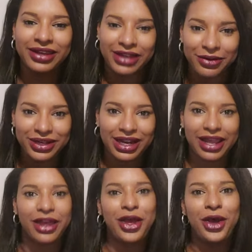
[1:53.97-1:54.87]
calculate
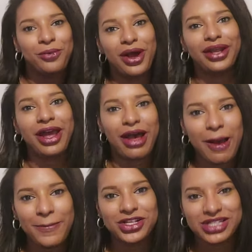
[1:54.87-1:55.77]
it, work out
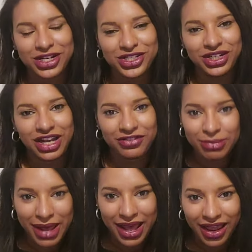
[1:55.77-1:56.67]
how much tax you're going to have to
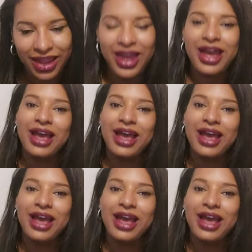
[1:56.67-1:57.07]
pay,